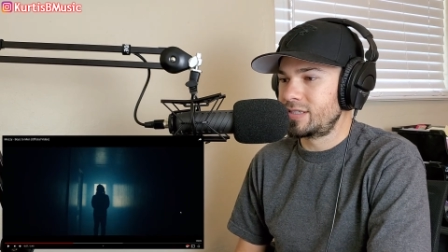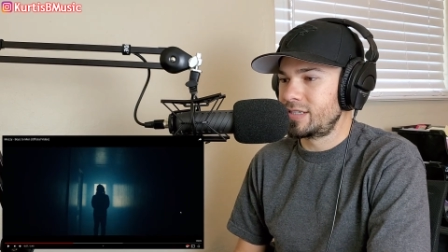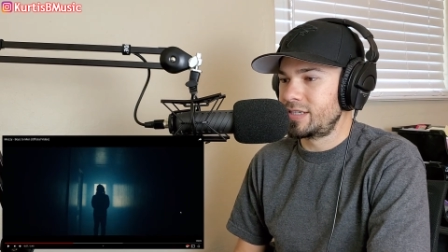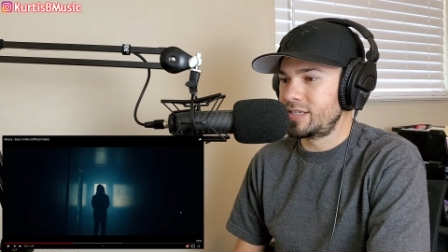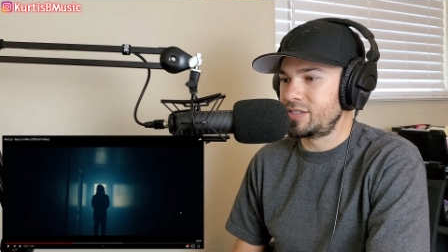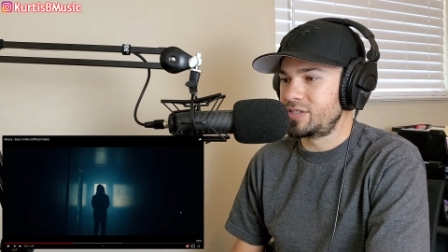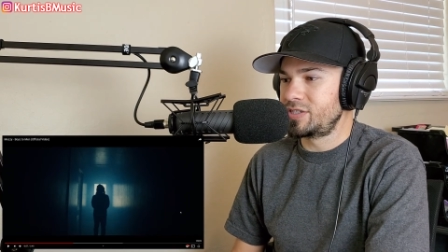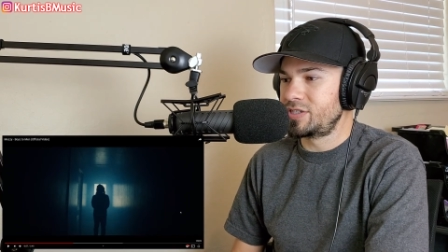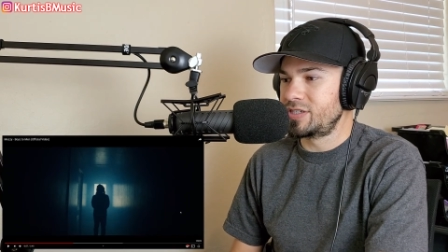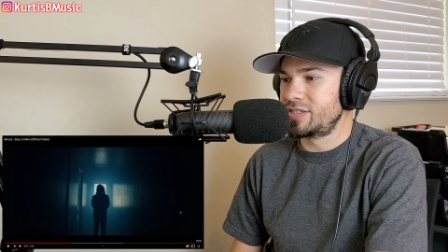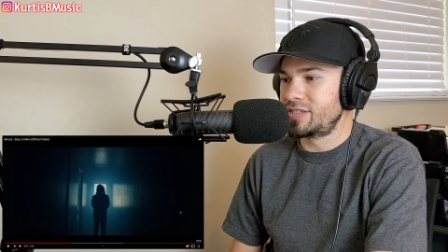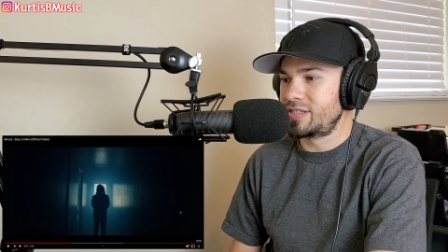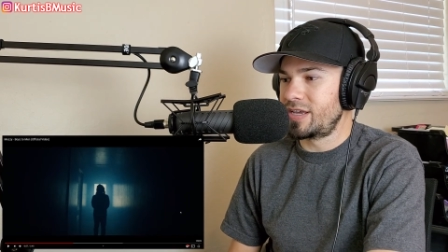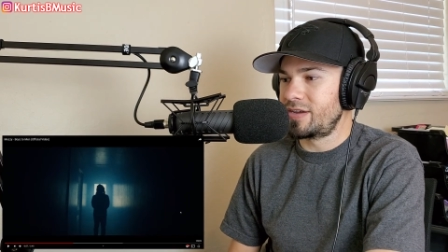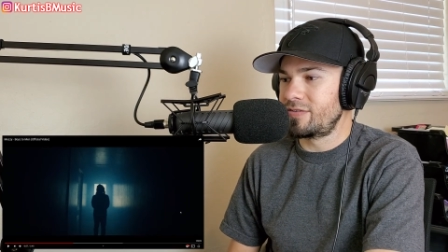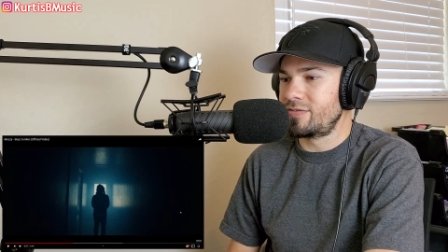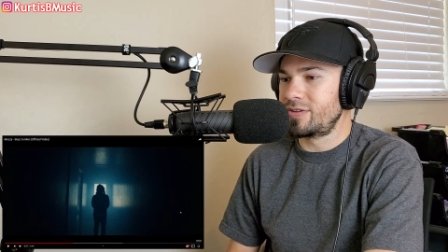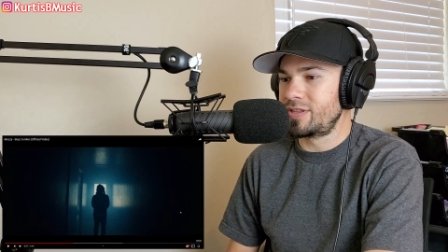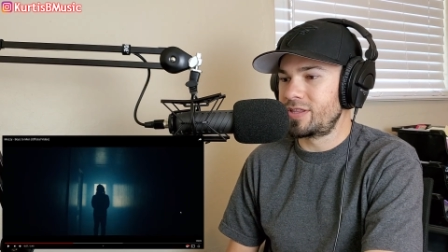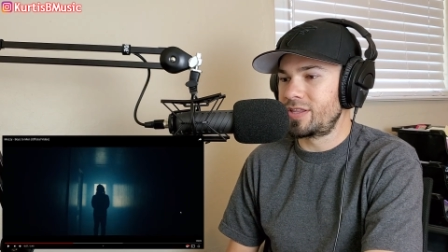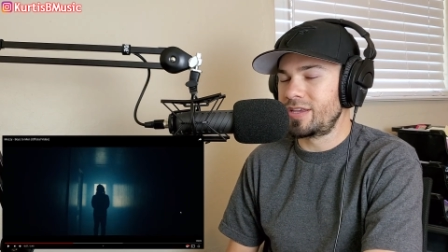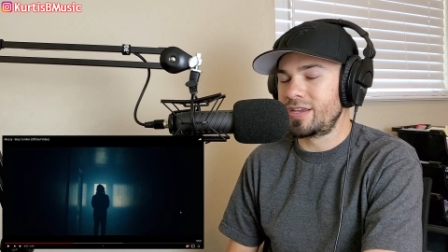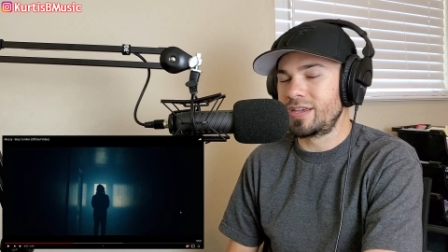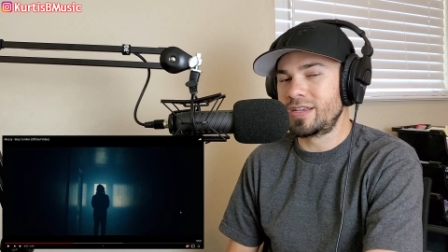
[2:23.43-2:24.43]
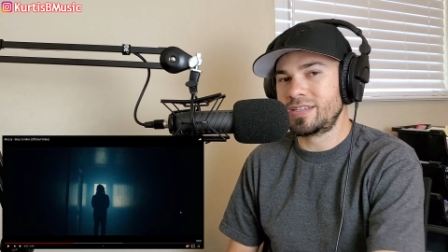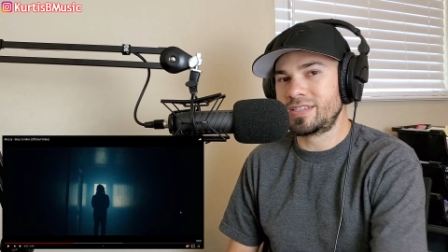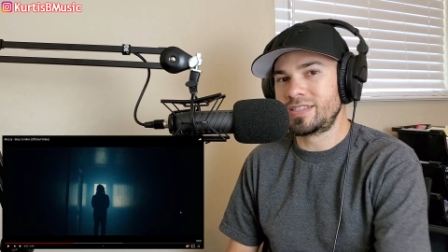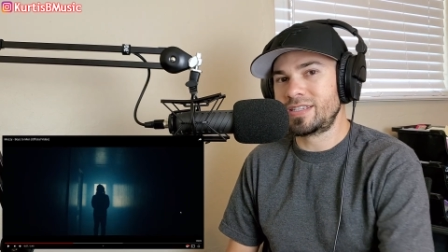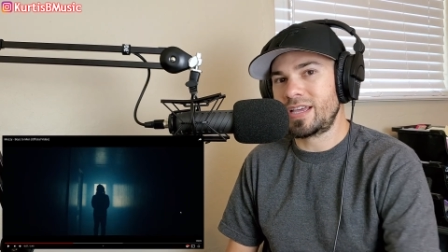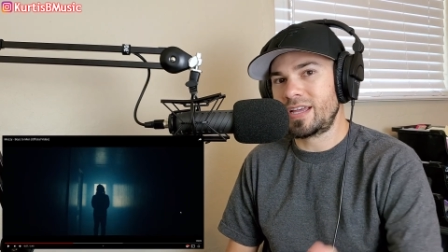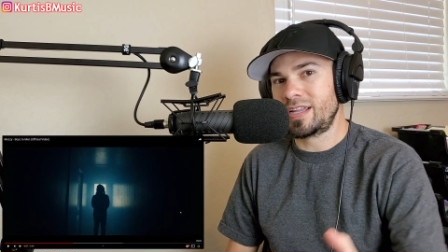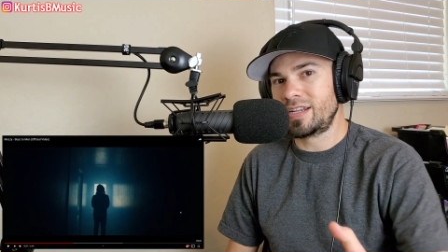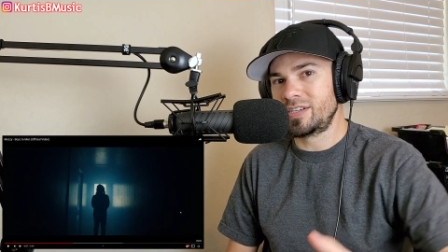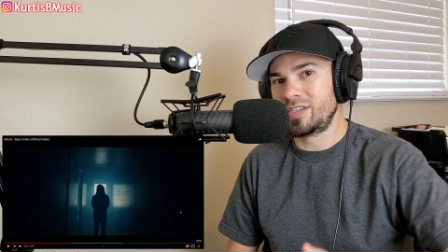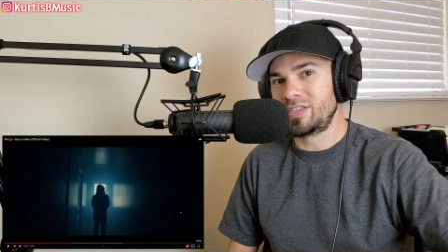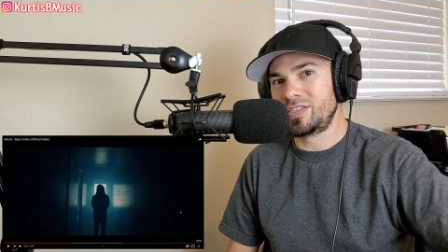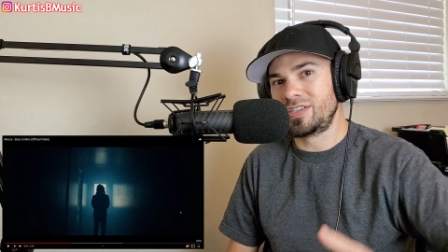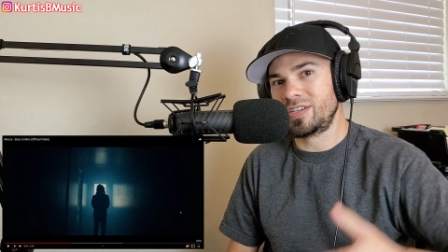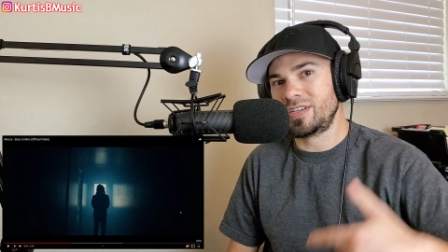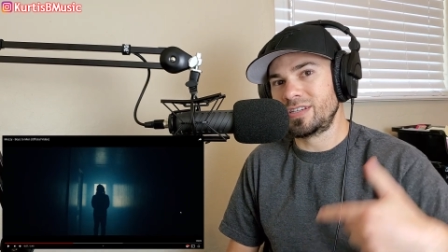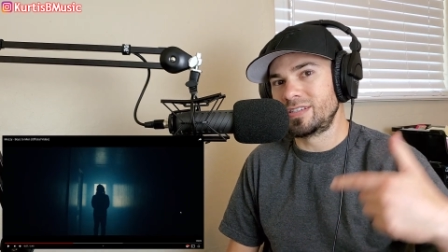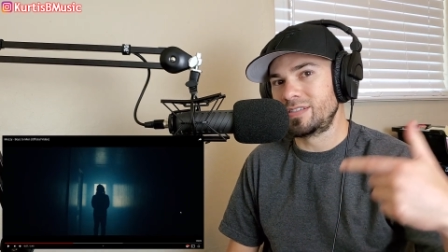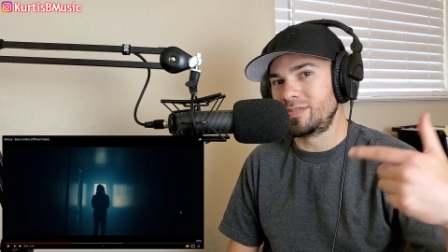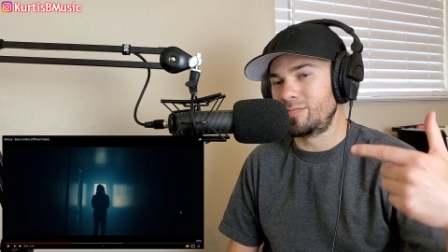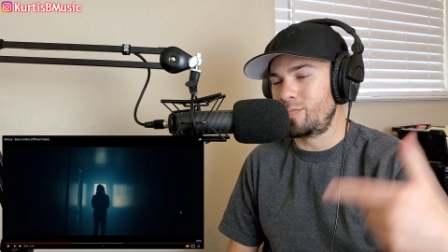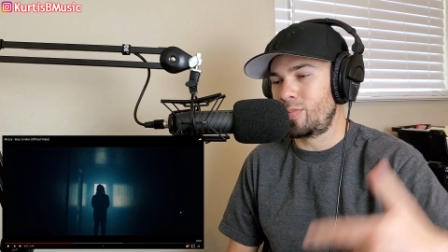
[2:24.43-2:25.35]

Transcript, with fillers: It's just everything he said is just